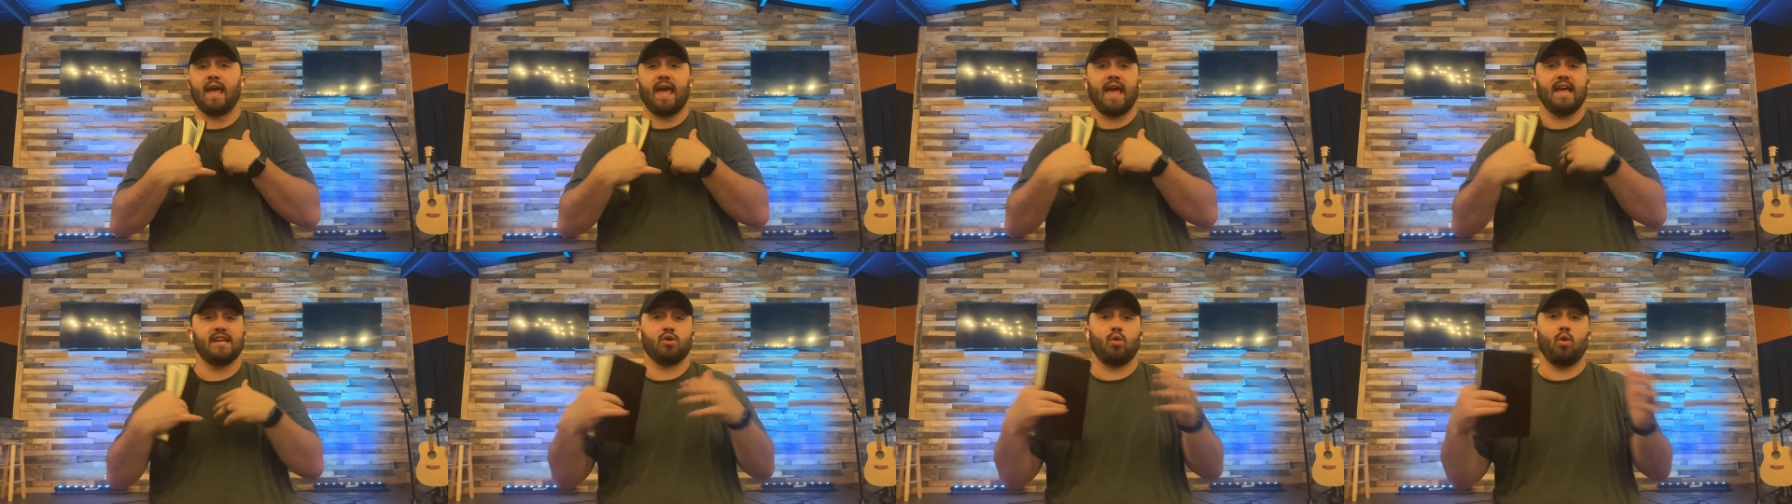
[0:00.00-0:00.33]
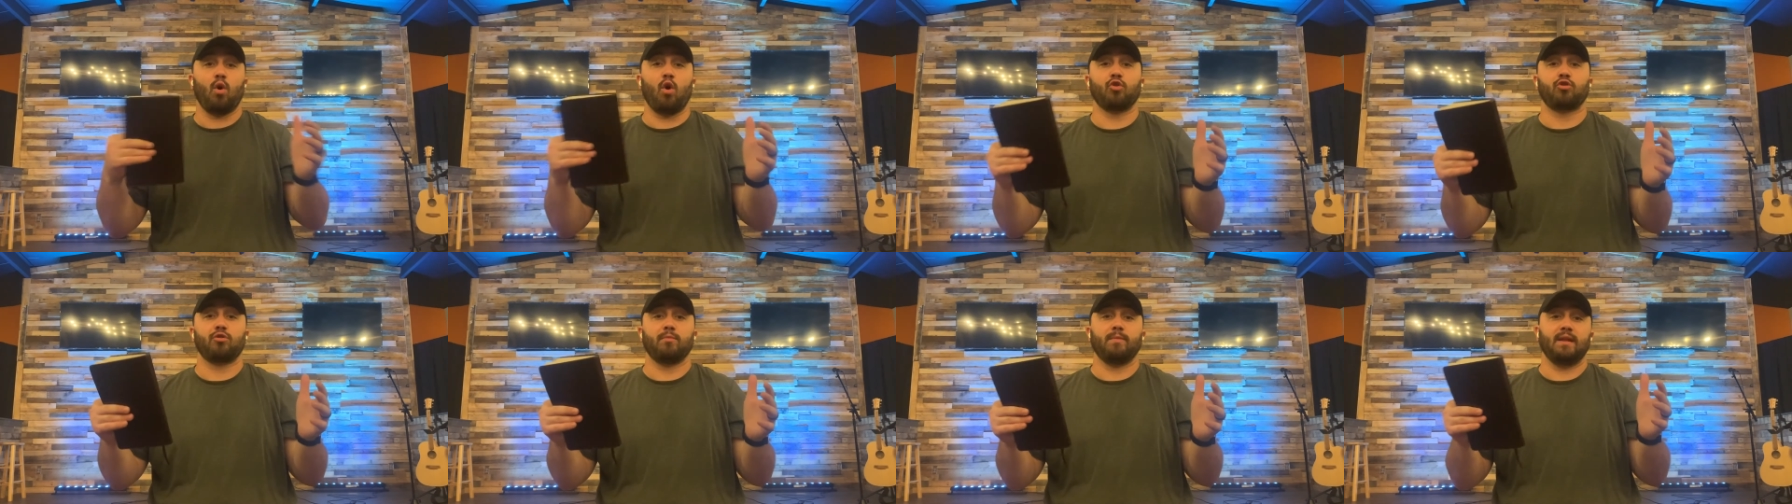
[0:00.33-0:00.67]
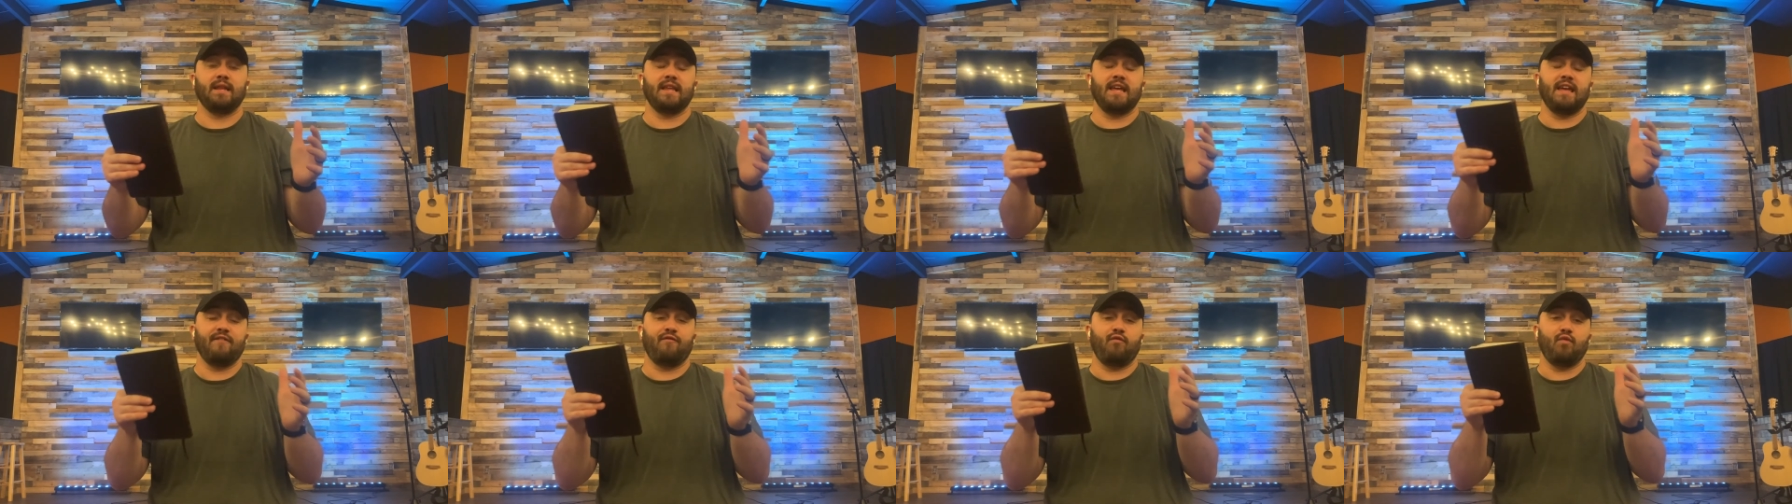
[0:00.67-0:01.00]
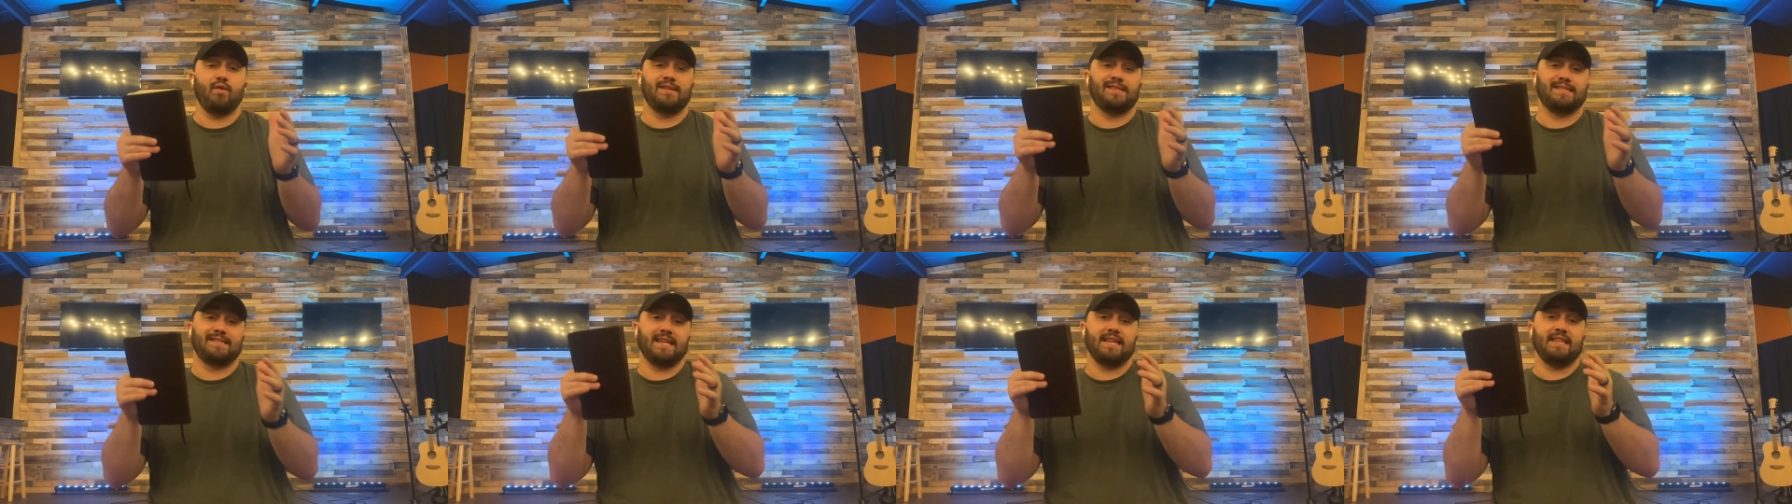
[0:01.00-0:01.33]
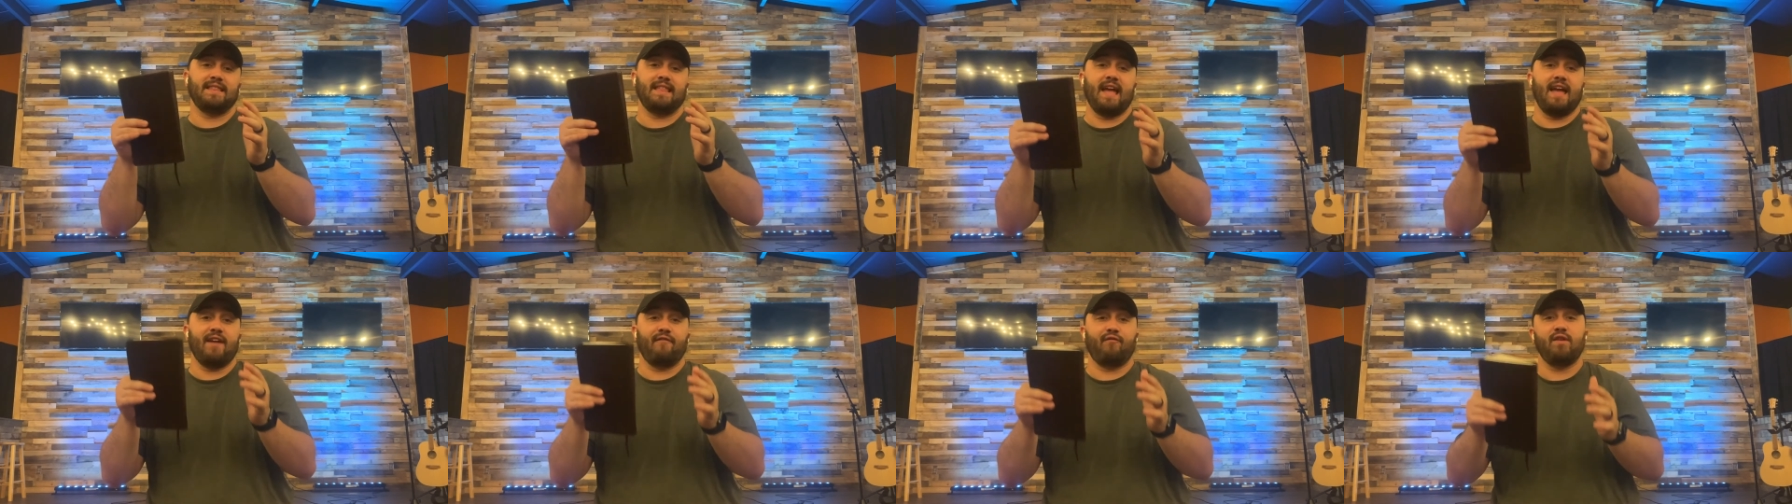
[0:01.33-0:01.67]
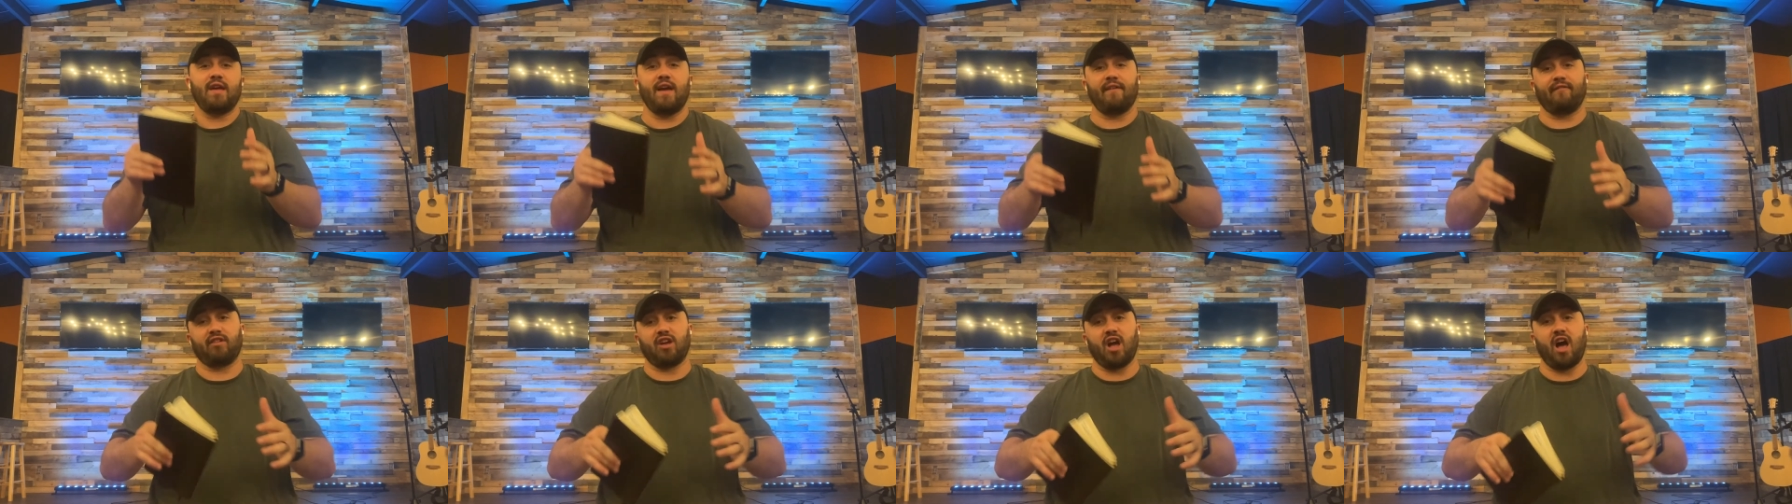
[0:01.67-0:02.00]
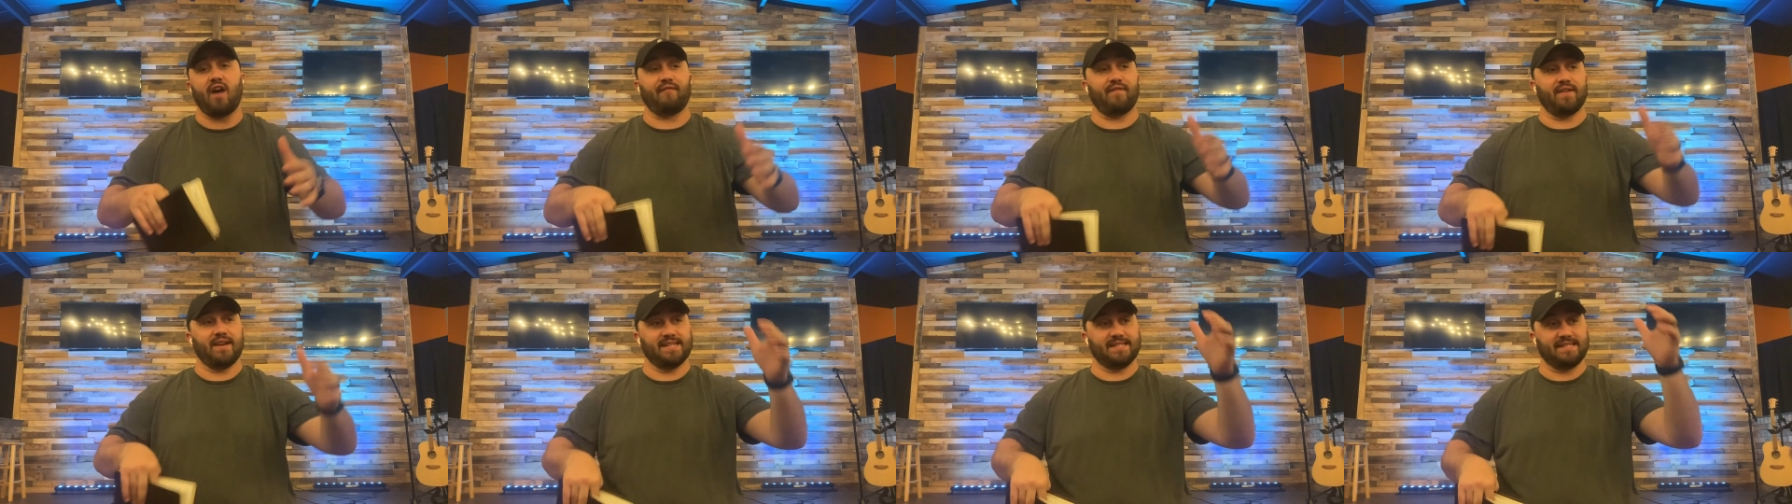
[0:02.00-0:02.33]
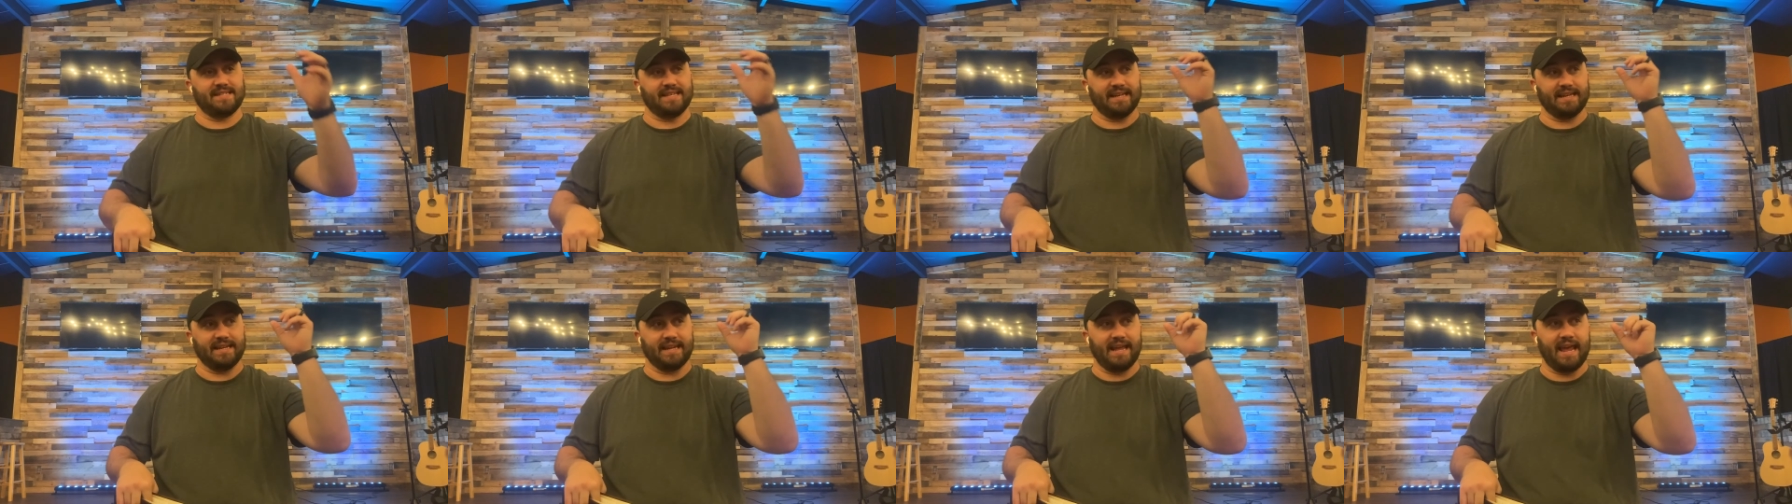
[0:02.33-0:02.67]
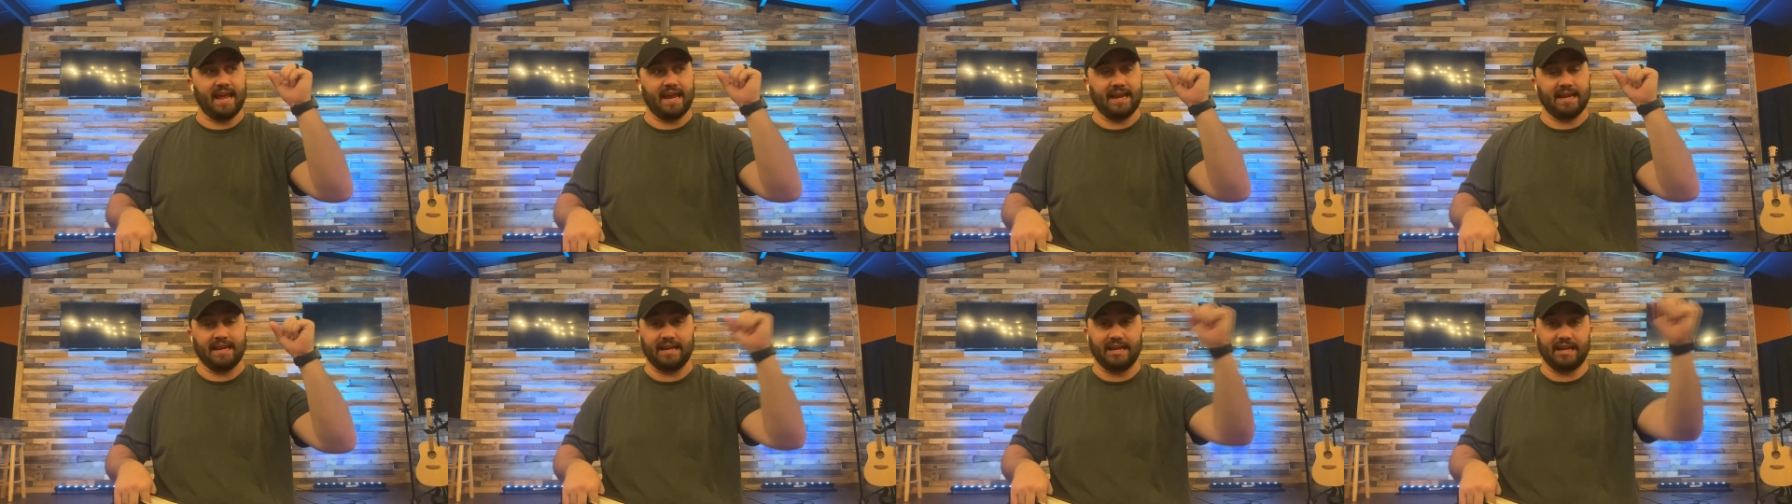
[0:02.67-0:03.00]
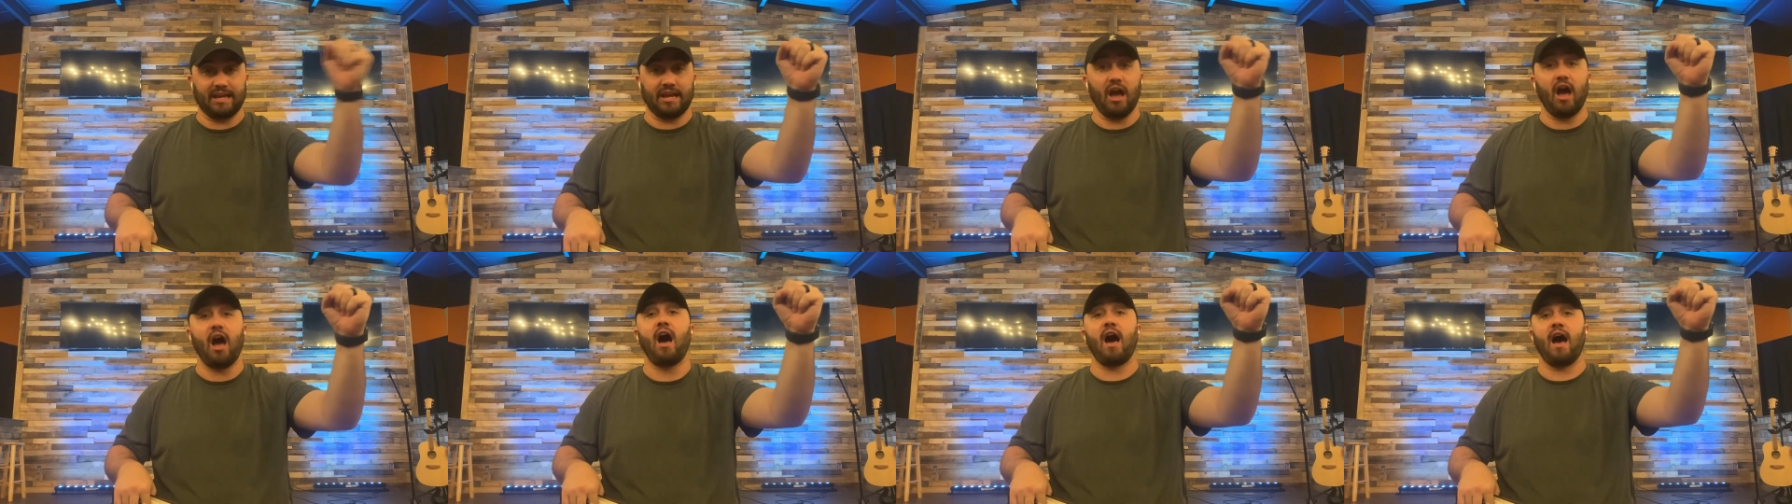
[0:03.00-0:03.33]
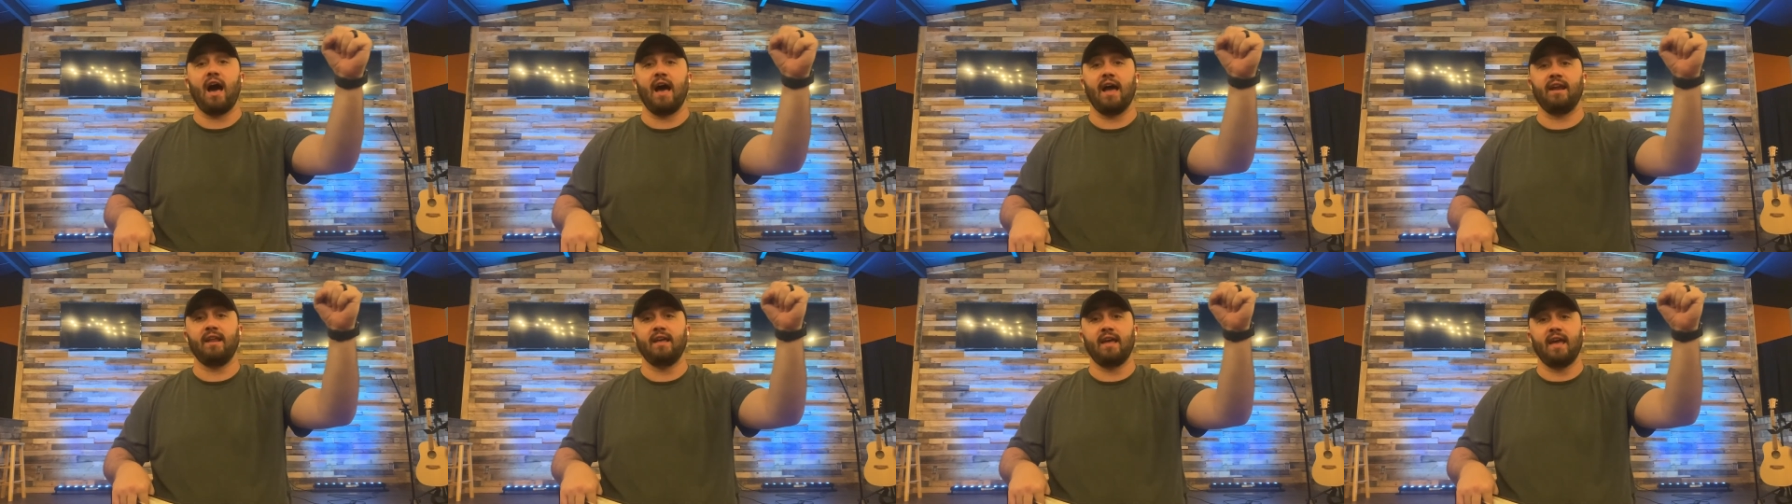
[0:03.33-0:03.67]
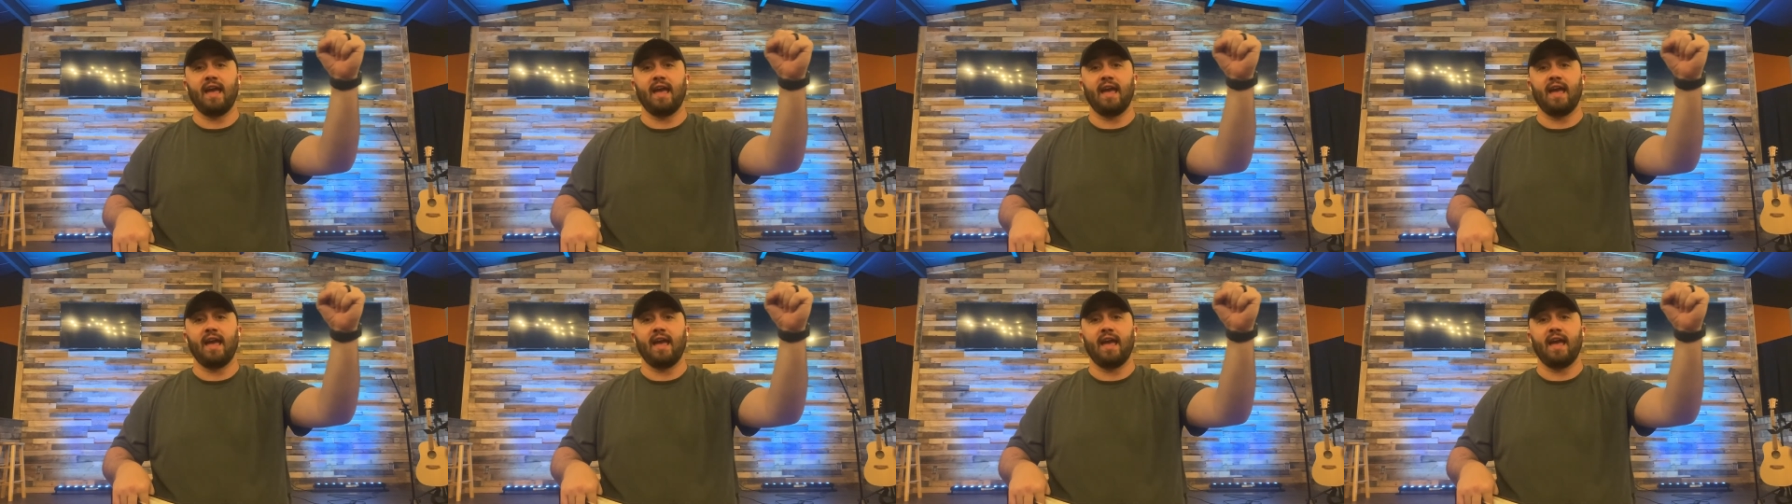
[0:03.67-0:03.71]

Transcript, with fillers: And so ultimately, if we see that, if we have confidence in, in God